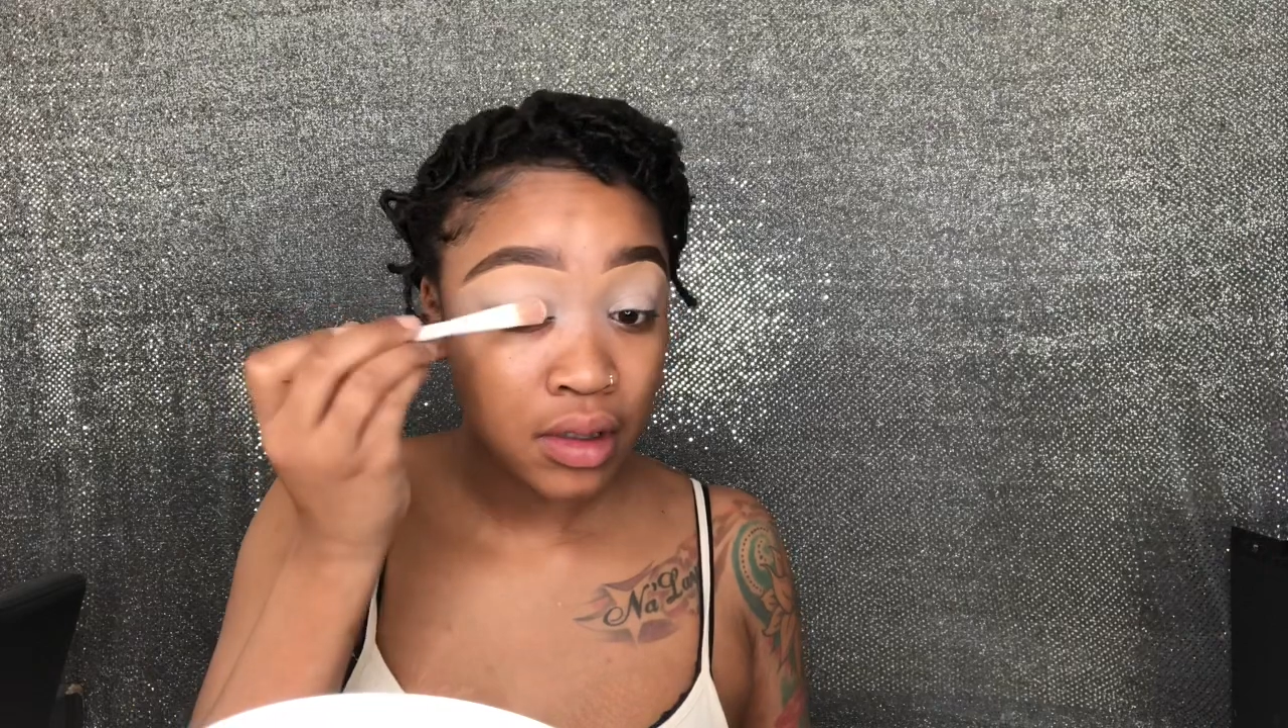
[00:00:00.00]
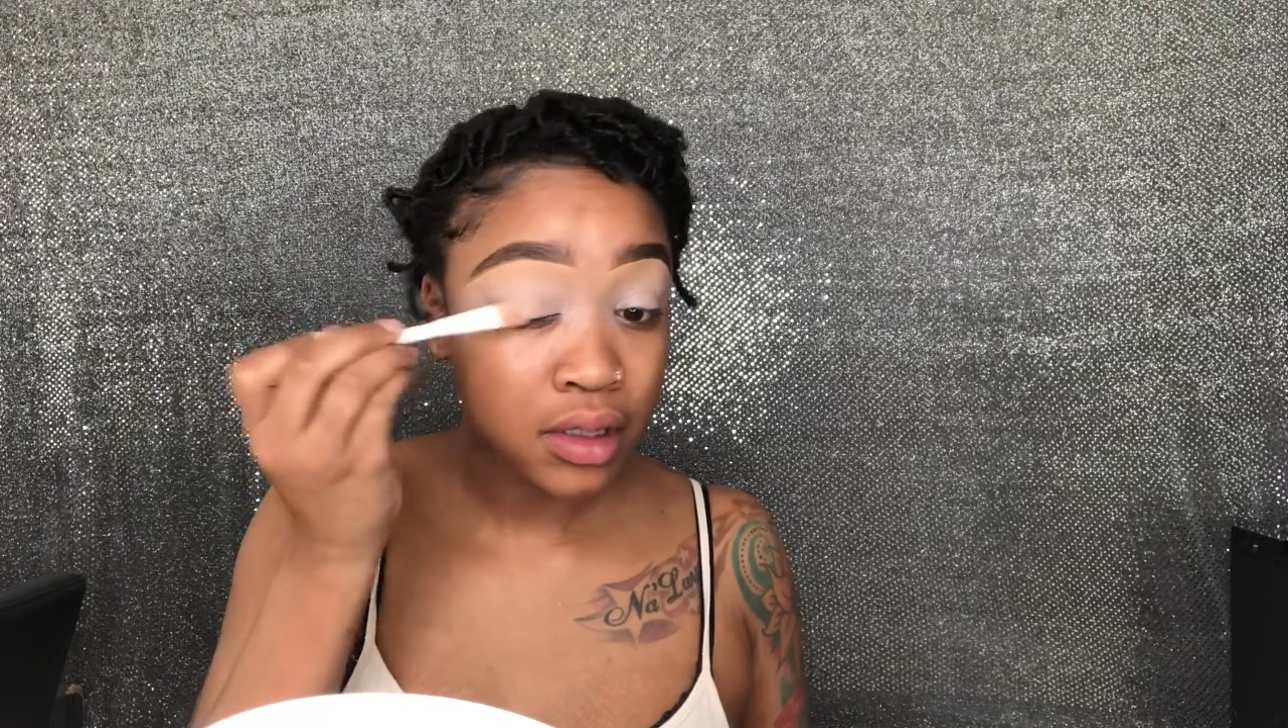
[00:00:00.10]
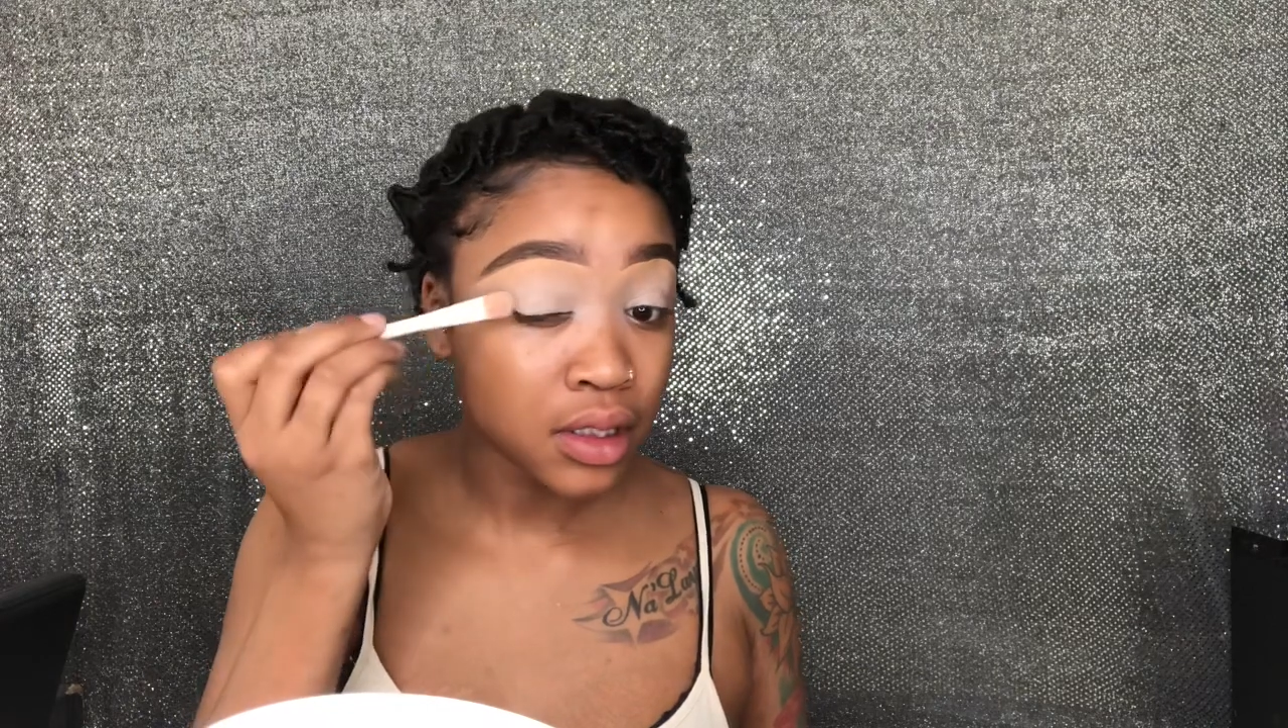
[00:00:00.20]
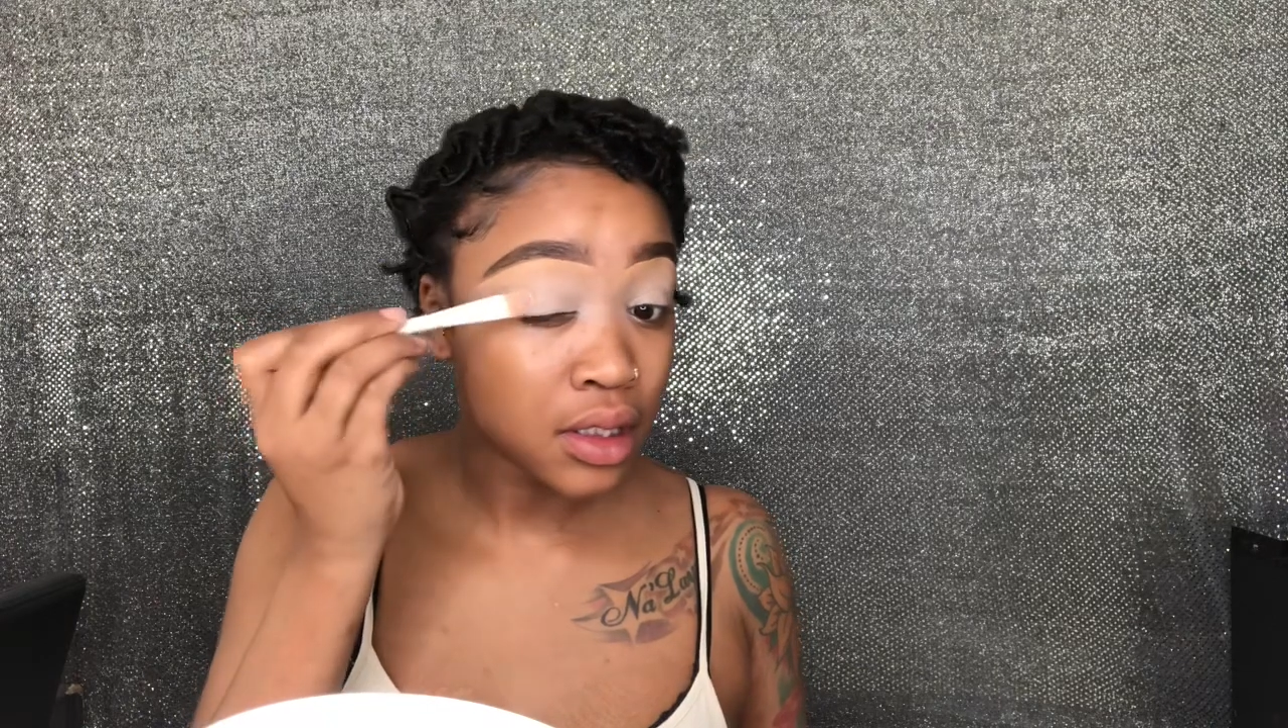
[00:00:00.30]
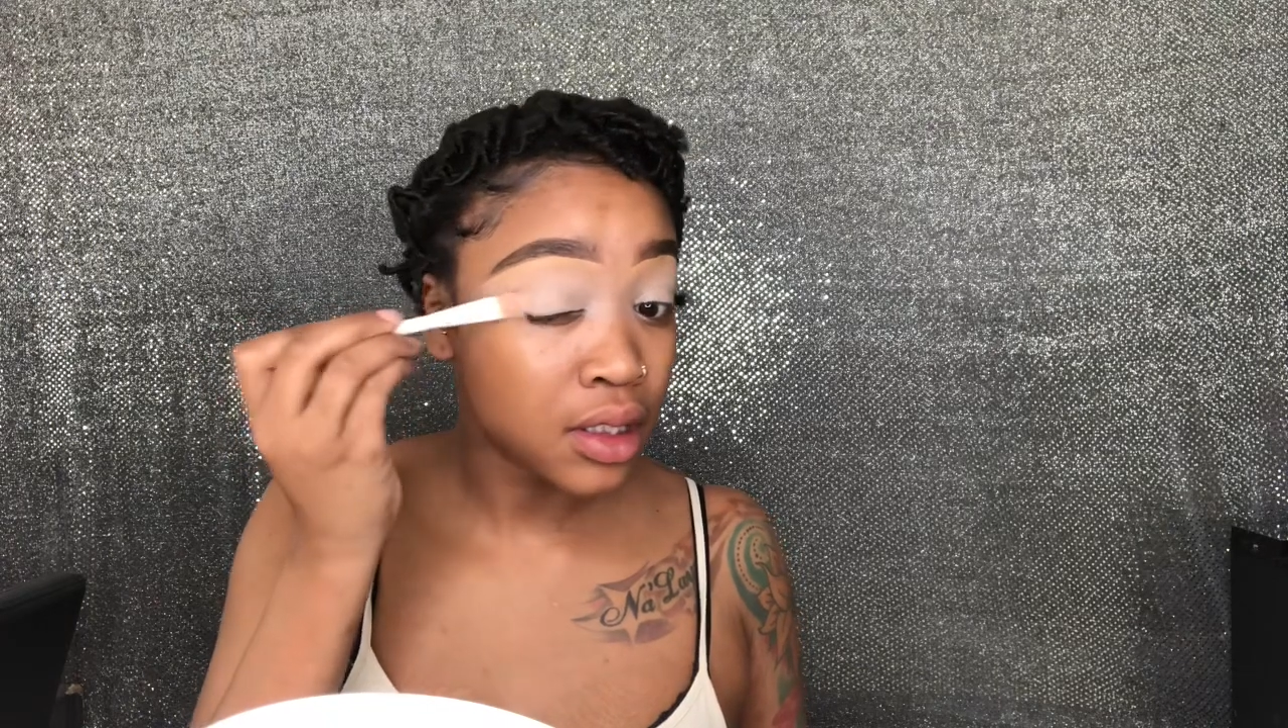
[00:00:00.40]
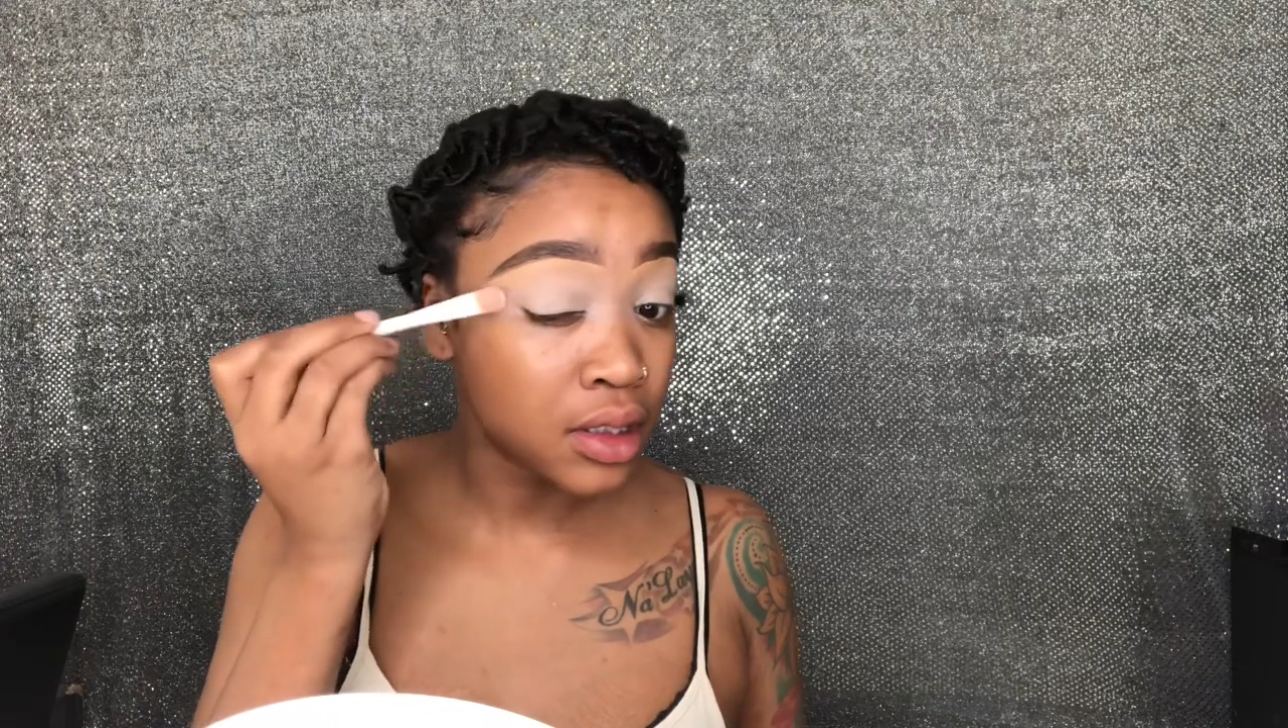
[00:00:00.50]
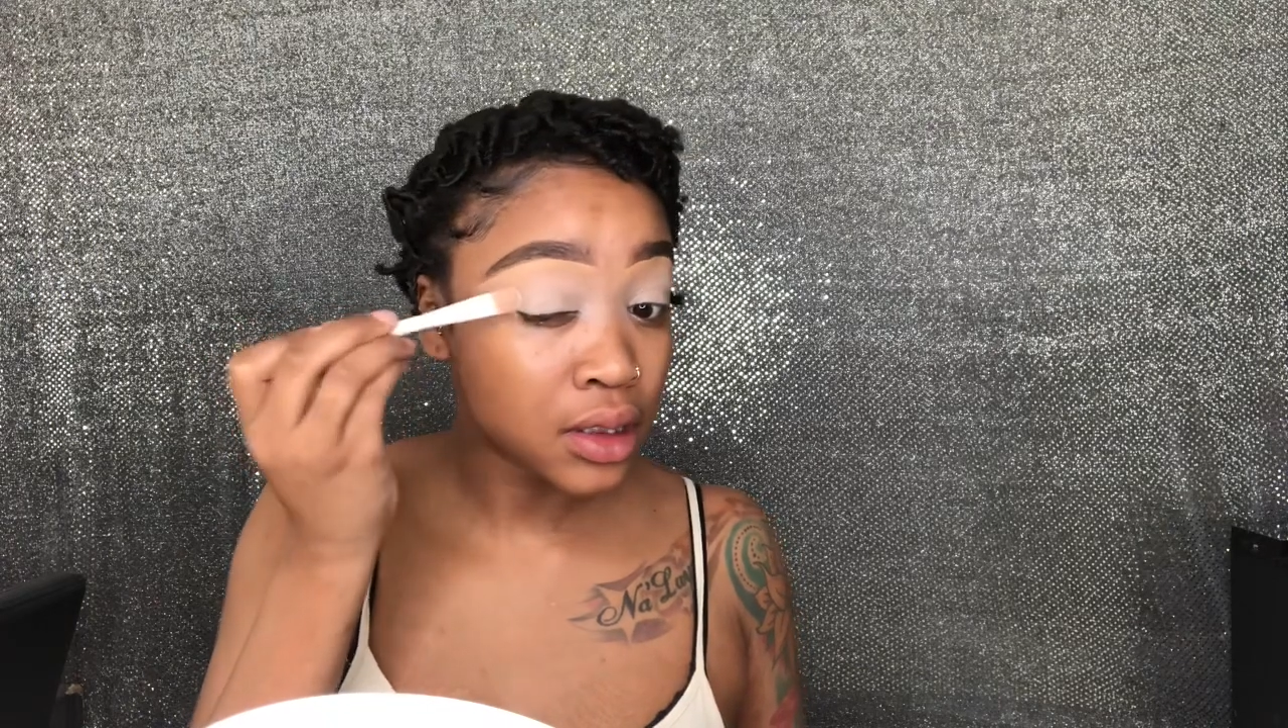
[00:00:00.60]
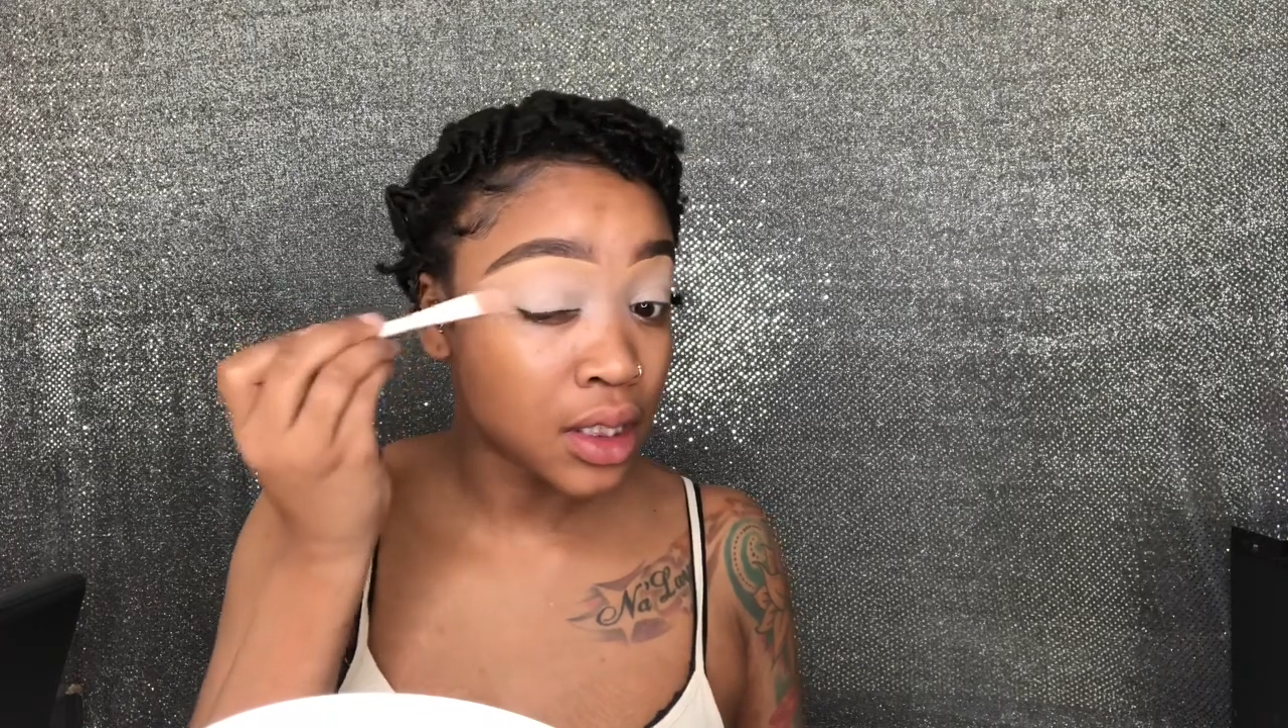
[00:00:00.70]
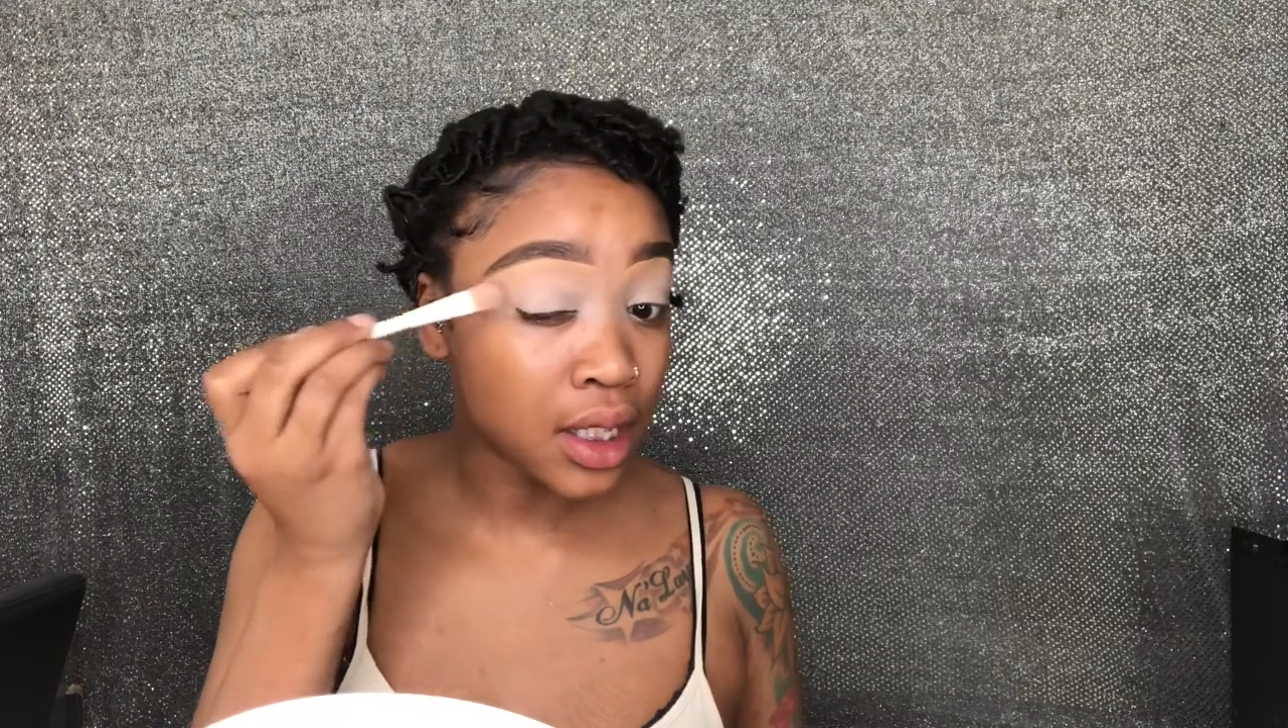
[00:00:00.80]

Just